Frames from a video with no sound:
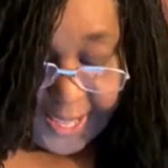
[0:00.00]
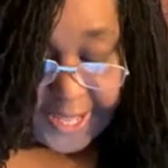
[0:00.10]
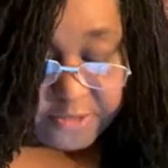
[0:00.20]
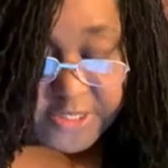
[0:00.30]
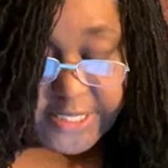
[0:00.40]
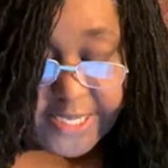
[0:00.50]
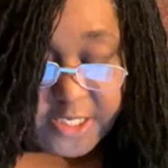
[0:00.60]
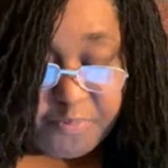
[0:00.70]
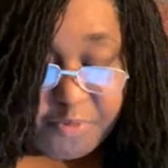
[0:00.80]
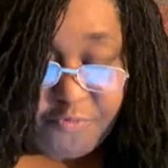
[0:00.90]

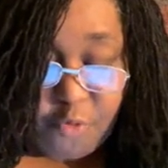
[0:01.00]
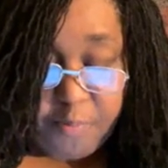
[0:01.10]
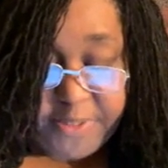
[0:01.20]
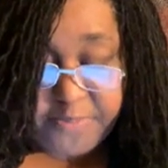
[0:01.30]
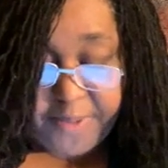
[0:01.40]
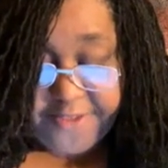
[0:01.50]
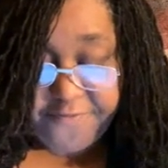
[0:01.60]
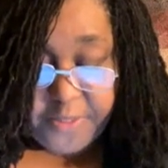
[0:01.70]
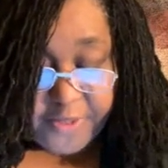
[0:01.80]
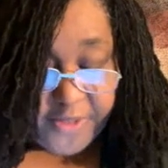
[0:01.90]
Outstanding performance by a
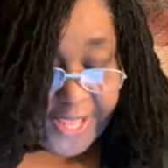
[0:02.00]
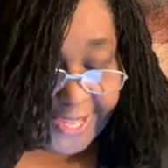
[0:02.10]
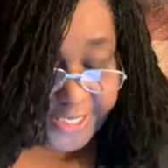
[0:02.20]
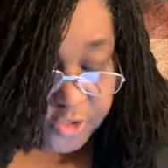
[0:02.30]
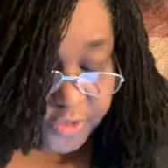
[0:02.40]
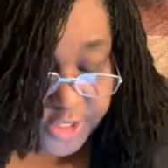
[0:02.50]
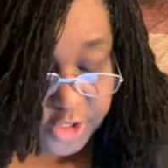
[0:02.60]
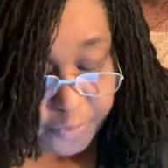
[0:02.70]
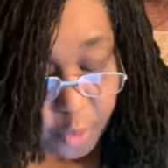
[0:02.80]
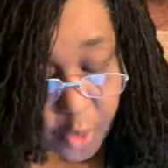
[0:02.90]
female actor in a
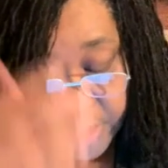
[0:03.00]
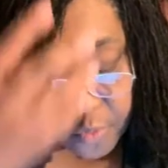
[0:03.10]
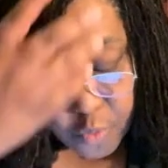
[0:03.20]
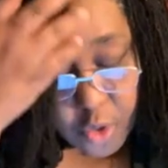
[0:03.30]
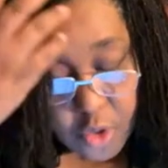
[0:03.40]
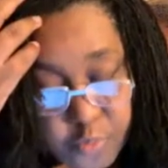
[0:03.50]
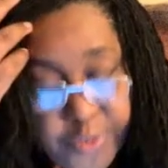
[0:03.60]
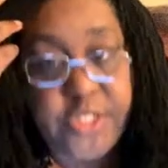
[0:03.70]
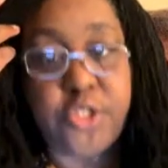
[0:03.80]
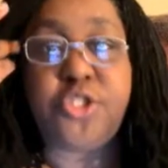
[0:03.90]
supporting role
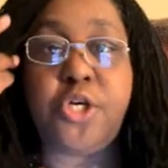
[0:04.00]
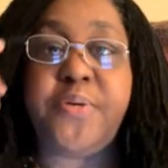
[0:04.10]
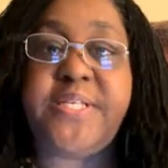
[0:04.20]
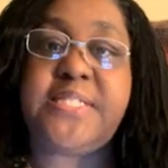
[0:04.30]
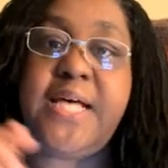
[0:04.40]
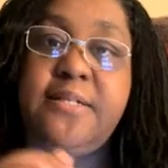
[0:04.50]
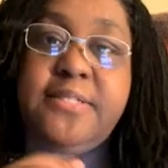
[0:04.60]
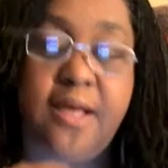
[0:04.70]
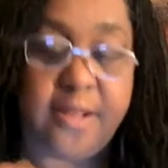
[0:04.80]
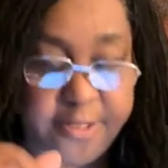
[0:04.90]
went to Zoe
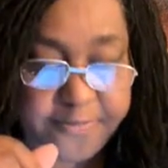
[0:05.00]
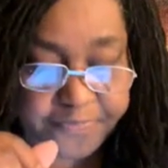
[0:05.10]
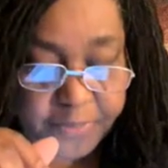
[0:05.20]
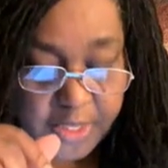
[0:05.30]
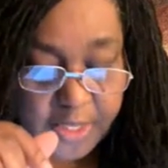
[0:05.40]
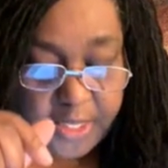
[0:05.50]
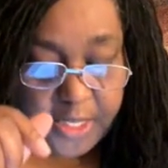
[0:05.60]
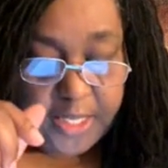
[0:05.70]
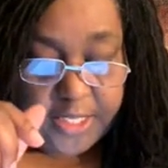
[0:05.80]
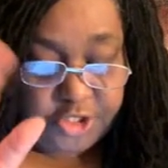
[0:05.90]
Saldana.
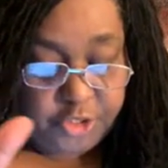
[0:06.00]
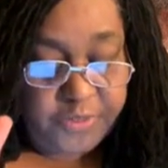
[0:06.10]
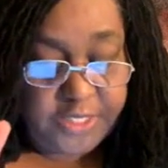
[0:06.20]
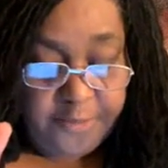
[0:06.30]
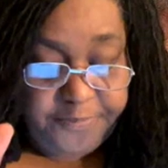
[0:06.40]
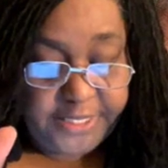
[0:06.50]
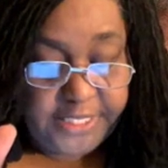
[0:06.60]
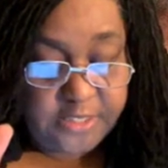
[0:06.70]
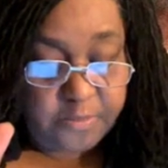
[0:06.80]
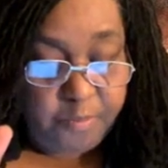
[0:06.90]
She was up
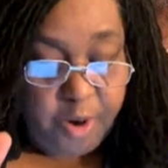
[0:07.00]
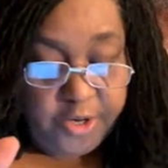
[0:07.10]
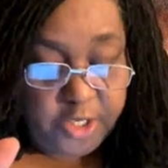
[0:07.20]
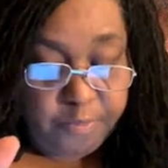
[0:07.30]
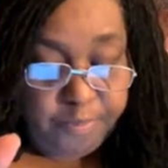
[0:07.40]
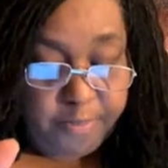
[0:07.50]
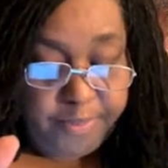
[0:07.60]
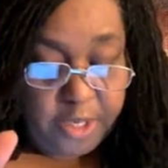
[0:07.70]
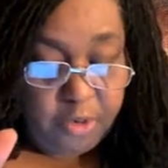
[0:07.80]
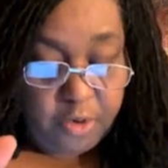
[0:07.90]
against Monica
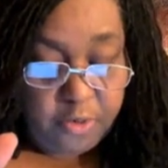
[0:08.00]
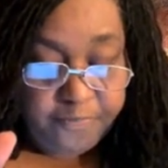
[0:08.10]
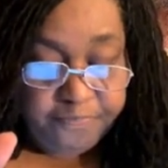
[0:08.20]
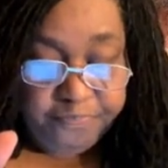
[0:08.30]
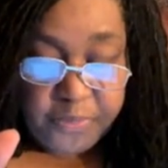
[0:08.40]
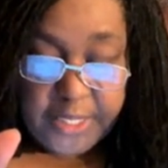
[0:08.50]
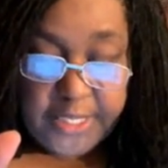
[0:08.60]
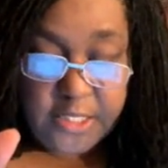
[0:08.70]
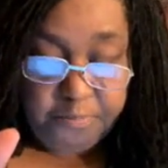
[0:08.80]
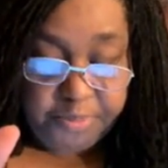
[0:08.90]
Barbero
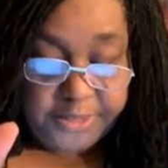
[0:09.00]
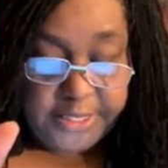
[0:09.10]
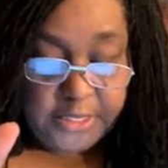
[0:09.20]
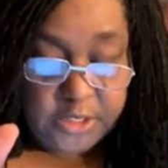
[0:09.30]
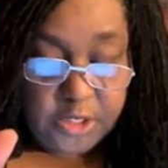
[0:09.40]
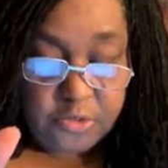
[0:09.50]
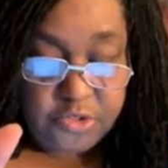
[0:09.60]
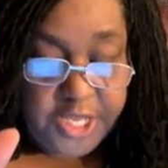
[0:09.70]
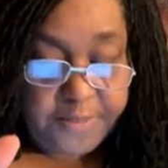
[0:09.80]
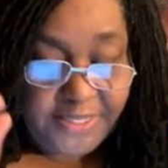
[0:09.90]
in A Complete Unknown,
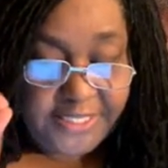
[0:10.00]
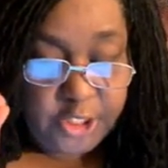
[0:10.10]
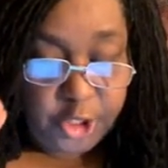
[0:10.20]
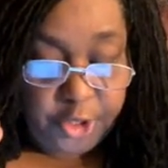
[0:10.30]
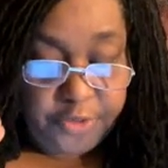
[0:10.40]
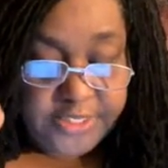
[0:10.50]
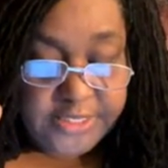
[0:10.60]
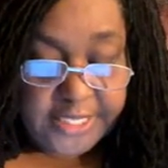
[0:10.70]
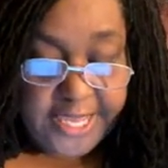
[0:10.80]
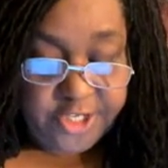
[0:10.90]
Jamie Lee Curtis,
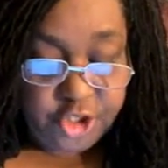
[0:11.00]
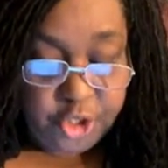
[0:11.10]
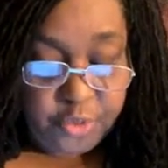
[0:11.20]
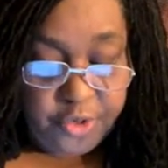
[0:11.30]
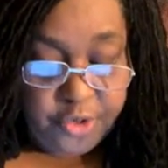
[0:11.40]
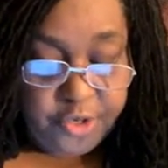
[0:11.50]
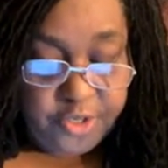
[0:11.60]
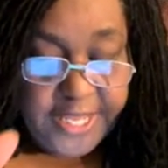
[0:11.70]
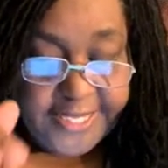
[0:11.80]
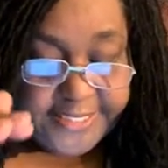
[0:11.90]
The Last Showgirl,
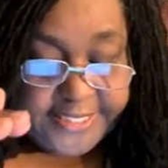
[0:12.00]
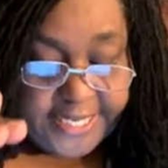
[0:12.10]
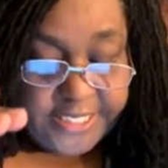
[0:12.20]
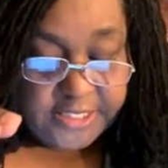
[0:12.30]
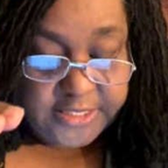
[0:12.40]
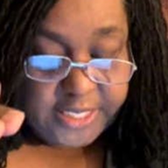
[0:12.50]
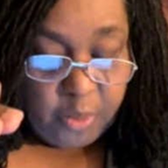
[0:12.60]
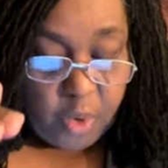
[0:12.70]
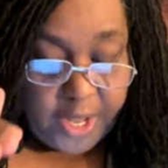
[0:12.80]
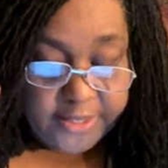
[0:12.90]
Danielle
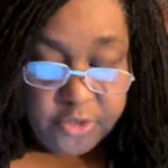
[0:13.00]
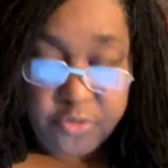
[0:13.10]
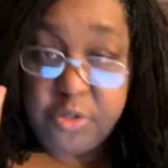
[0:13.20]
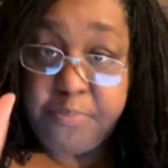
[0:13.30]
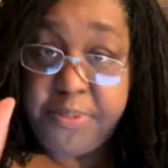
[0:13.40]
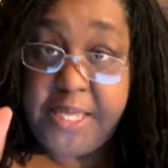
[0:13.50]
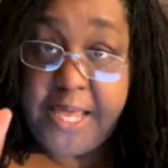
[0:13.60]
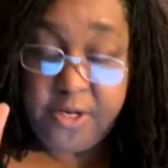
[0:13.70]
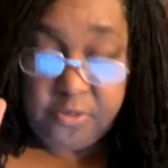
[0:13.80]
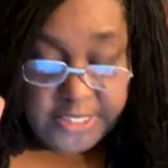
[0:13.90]
Detweiler, The
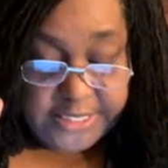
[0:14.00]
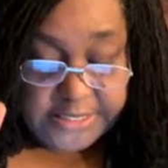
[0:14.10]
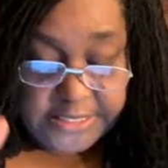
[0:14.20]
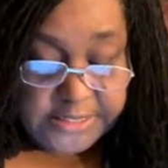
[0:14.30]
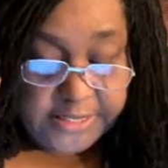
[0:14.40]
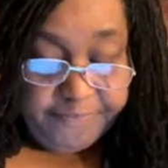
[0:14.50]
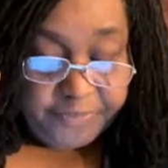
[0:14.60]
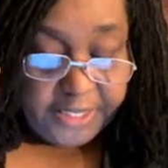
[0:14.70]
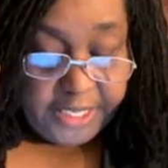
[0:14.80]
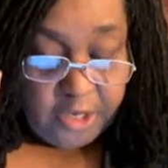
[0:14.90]
Piano Lessons,
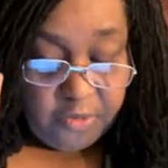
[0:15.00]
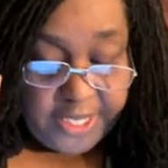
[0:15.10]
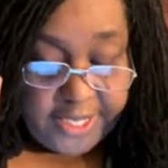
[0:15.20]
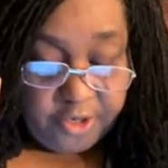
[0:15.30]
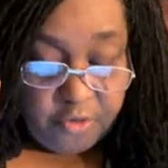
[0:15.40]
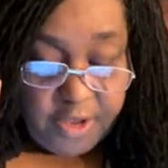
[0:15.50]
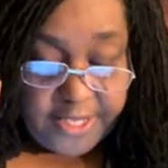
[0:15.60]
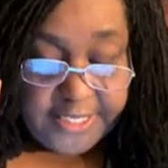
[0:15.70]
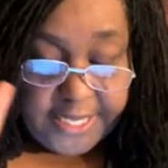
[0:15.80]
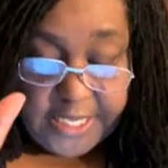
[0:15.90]
Ariana
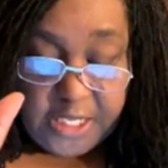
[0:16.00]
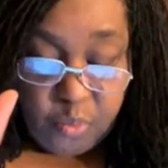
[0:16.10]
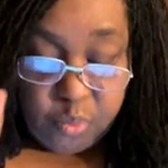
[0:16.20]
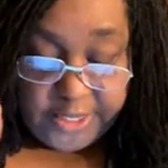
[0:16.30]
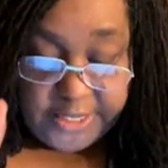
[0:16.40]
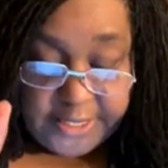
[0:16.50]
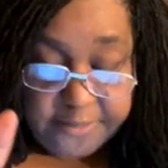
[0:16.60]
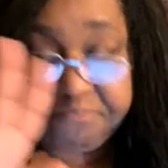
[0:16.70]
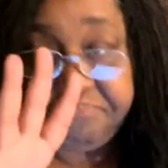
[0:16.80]
Grande in Wicked.